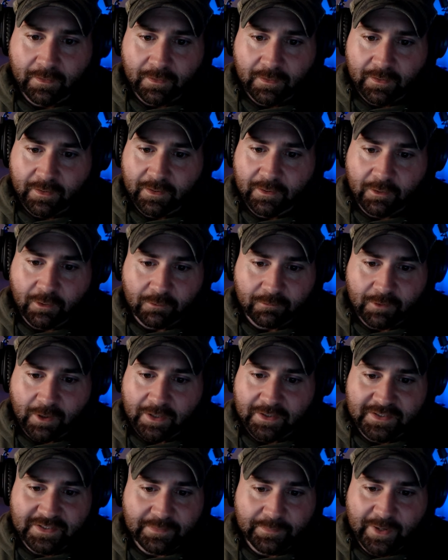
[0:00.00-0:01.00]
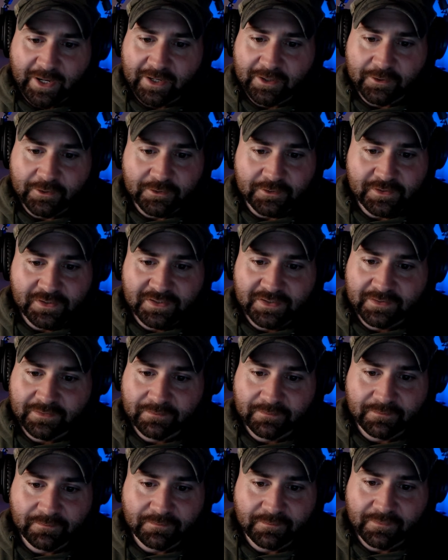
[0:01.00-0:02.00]
Rotten Tomatoes
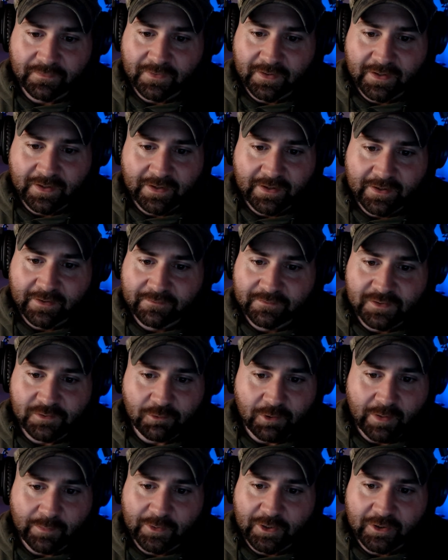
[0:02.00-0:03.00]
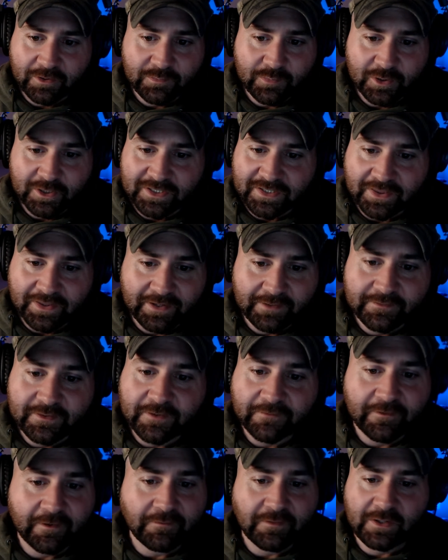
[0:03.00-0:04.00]
gives Robin Hood Prince of Thieves a
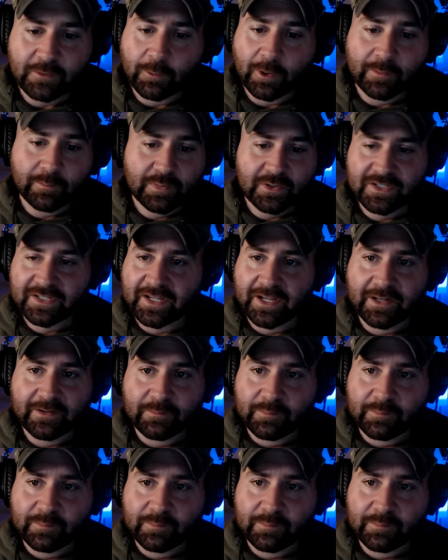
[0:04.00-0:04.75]
51%,